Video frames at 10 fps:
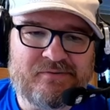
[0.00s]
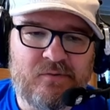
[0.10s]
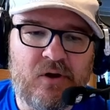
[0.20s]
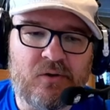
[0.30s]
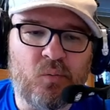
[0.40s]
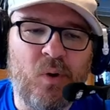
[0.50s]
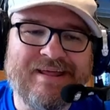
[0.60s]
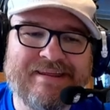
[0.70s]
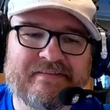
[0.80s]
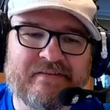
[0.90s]
or what
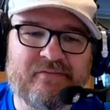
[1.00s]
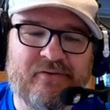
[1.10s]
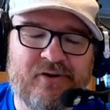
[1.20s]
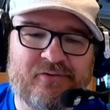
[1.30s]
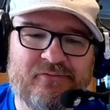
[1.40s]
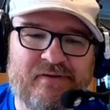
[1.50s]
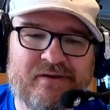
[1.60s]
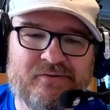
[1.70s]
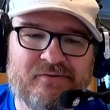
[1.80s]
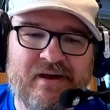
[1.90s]
is the far
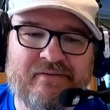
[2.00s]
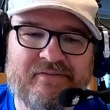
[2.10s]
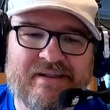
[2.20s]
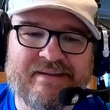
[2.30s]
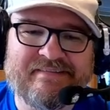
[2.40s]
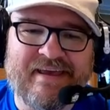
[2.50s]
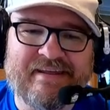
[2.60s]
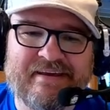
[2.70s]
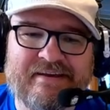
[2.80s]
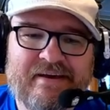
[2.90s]
field of an
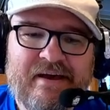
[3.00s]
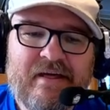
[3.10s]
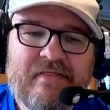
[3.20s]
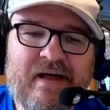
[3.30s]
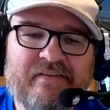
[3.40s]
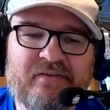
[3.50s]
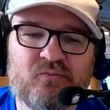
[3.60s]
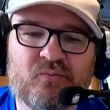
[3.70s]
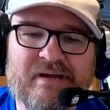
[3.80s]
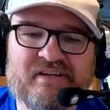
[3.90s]
antenna? That's the
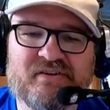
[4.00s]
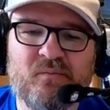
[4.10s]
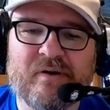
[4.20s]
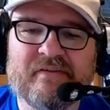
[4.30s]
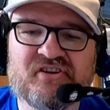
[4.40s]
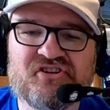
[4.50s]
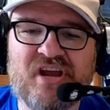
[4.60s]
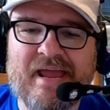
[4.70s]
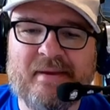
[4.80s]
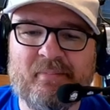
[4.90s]
region where the
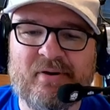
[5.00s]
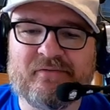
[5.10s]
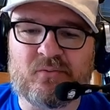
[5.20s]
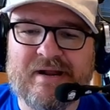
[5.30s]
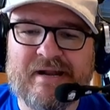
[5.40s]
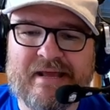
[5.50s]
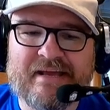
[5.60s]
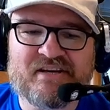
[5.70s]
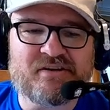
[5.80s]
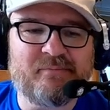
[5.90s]
shape of the
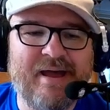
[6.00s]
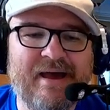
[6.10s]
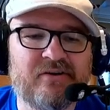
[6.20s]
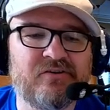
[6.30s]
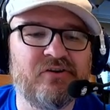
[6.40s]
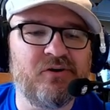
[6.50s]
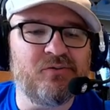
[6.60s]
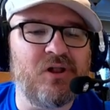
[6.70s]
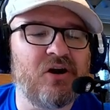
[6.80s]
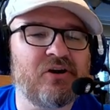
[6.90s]
radiation pattern no
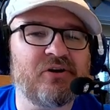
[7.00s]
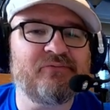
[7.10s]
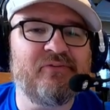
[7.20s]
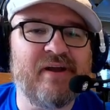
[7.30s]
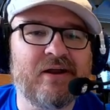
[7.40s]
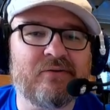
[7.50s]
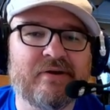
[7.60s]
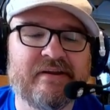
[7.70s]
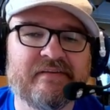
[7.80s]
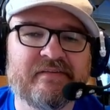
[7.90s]
longer
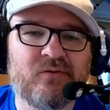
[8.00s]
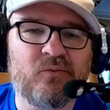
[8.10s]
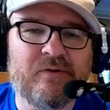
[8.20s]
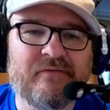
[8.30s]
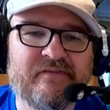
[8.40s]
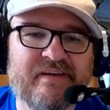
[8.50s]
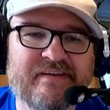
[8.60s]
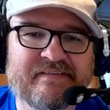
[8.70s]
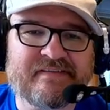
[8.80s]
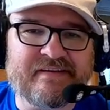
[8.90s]
varies with
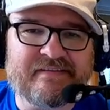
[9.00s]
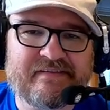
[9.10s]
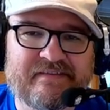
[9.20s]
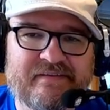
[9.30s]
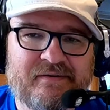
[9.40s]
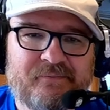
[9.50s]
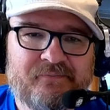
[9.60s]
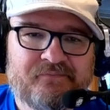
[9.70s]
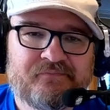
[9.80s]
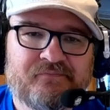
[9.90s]
distance.
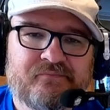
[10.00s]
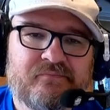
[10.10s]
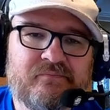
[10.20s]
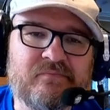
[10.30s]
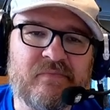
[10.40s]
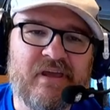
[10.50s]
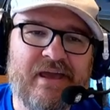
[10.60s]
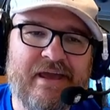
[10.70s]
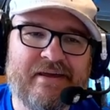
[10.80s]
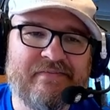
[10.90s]

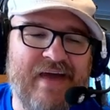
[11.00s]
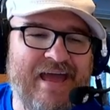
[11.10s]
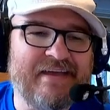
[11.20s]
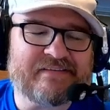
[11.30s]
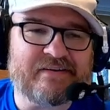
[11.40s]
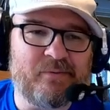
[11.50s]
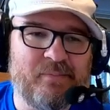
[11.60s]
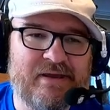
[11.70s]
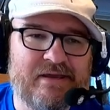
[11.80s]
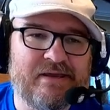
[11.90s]
And that is going to
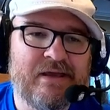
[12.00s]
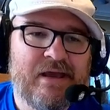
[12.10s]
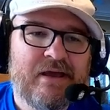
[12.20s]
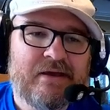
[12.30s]
be, you